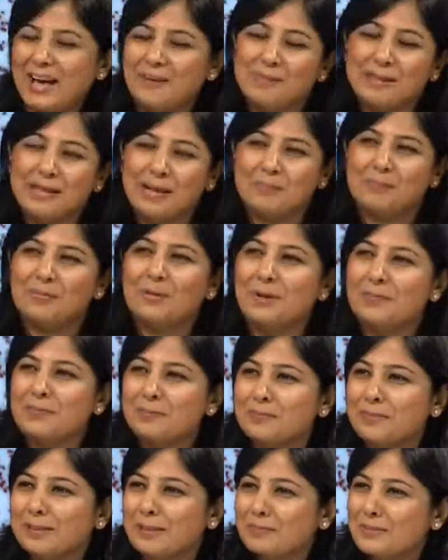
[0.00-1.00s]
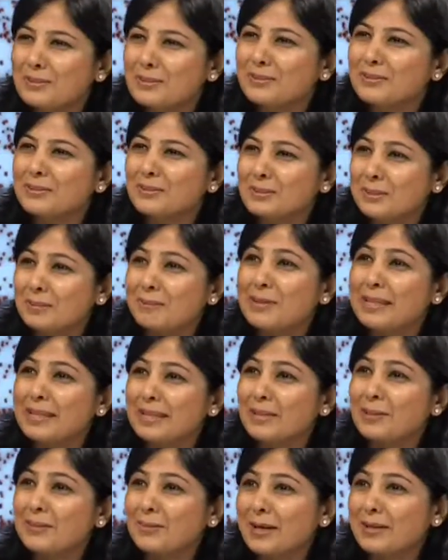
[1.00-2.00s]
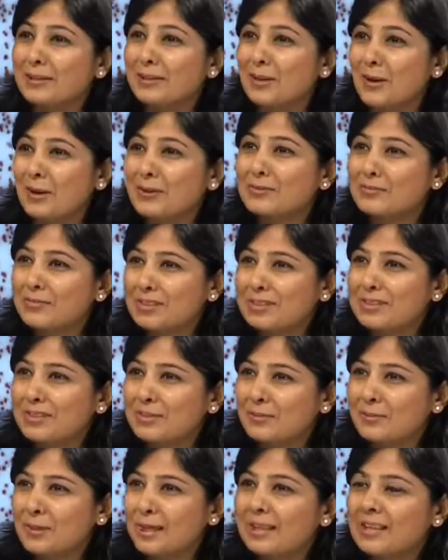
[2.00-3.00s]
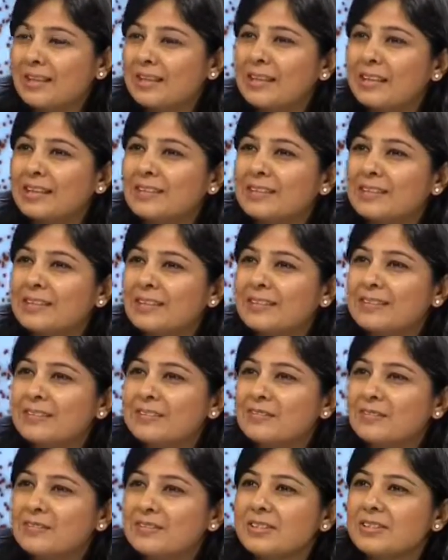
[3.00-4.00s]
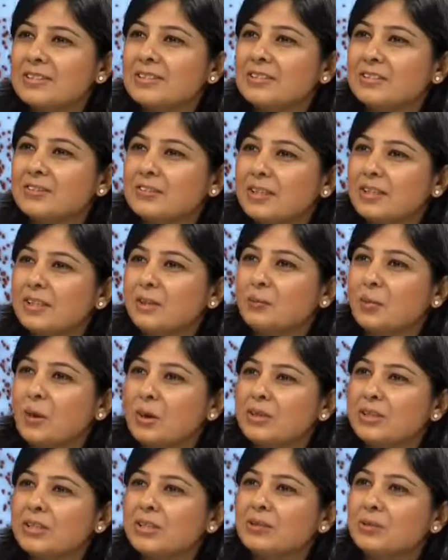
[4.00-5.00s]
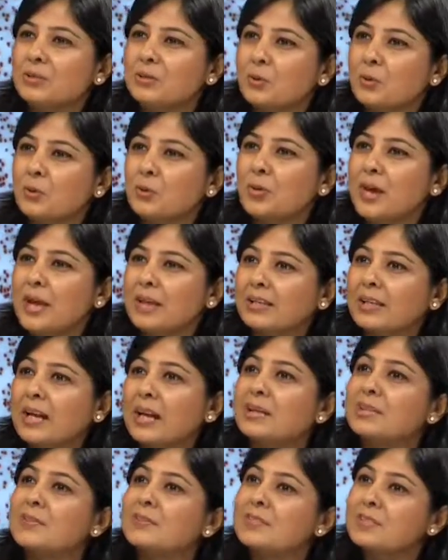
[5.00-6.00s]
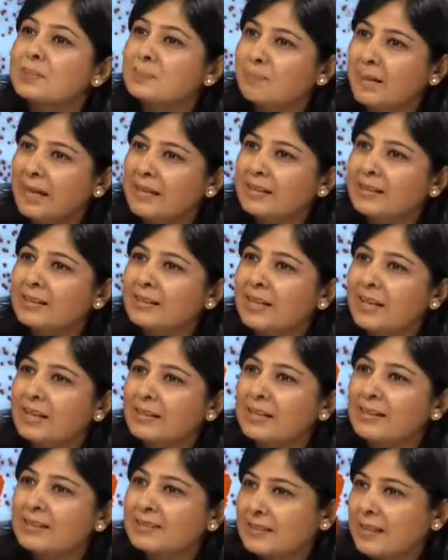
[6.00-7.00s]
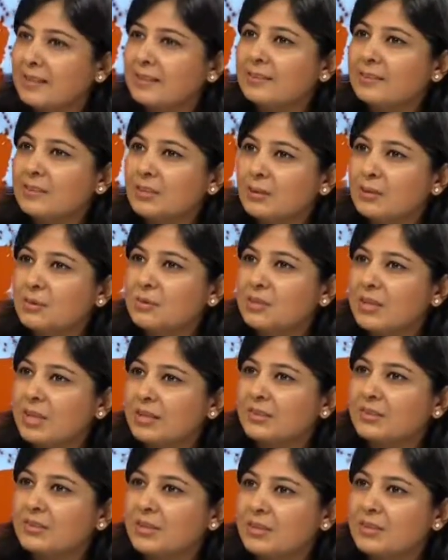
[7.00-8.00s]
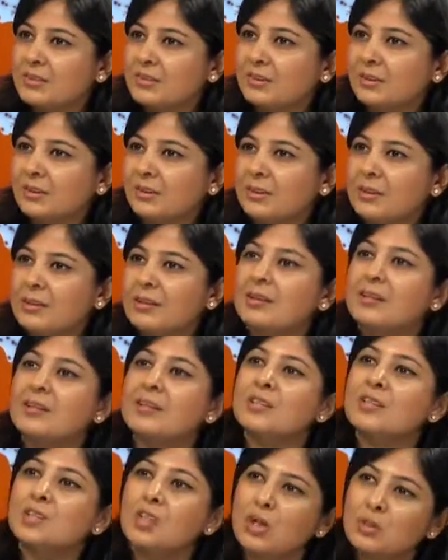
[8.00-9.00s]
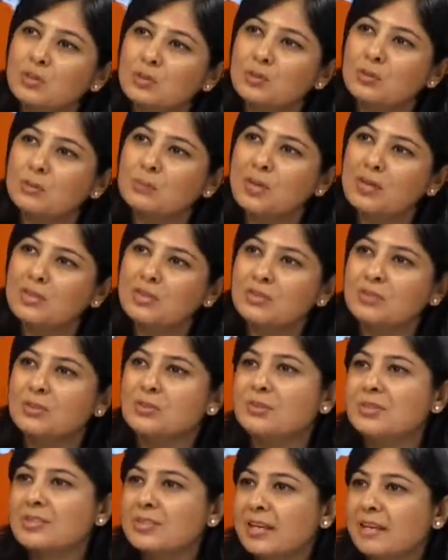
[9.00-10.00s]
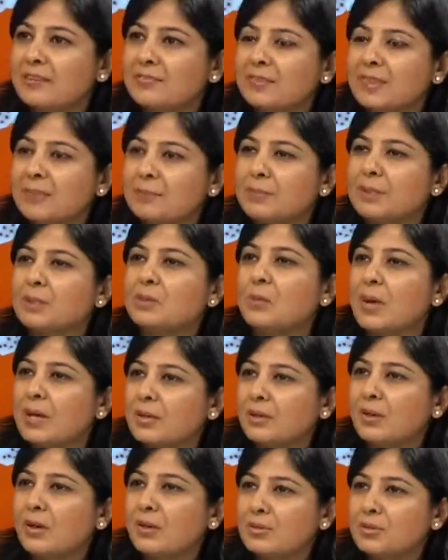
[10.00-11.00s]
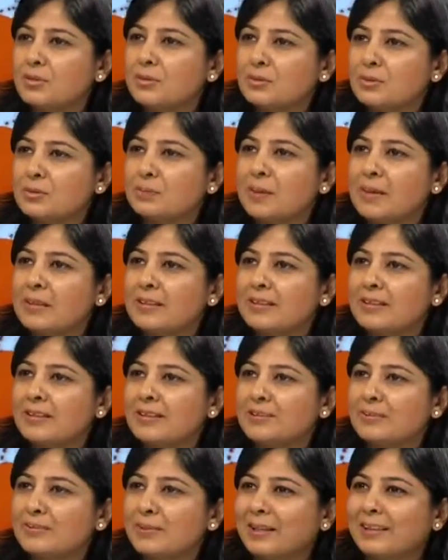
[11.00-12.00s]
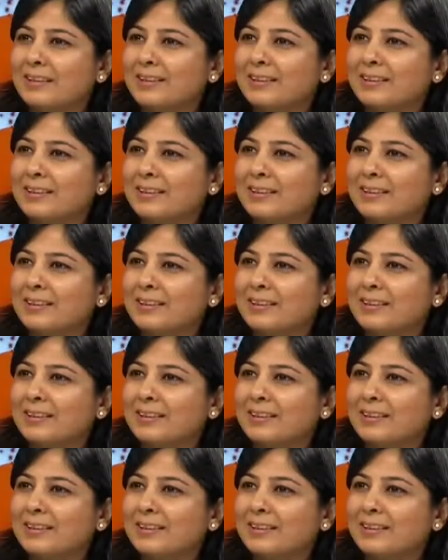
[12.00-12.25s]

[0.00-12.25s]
I mean, probably, but you know, they're making quite a lot of it as well. And I think the difference is really wanting to go and kind of spend it. Like I said, the new generation is not so much into saving, but quite a lot into spending as well.